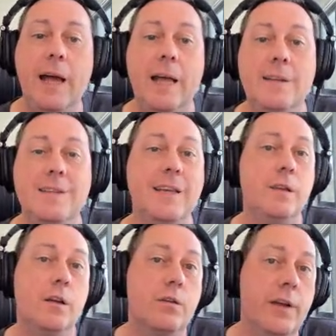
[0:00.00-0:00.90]
and in
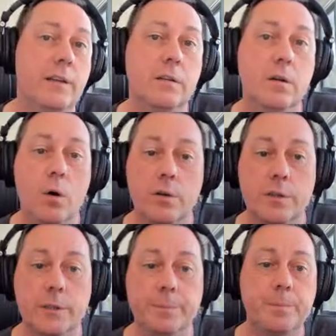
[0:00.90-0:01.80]
the correct
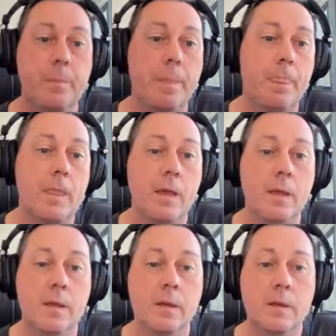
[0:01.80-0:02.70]
order.
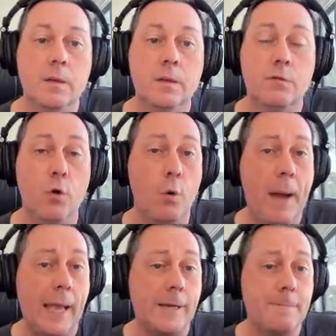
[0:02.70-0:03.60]

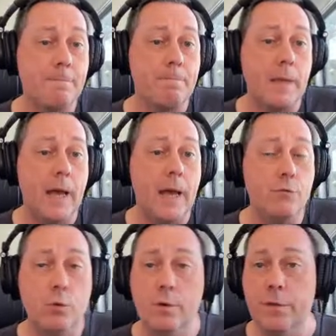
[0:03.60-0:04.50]
Rollback
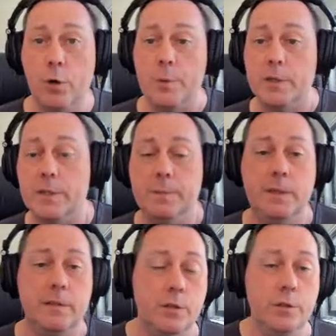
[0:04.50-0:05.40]
and roll forward.
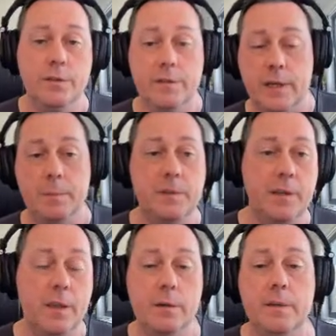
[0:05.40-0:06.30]
These are used
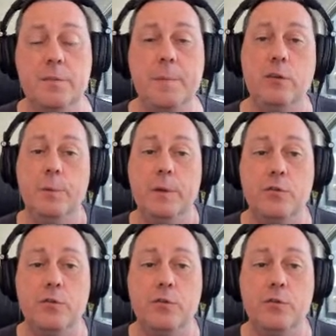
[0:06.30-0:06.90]
together, especially with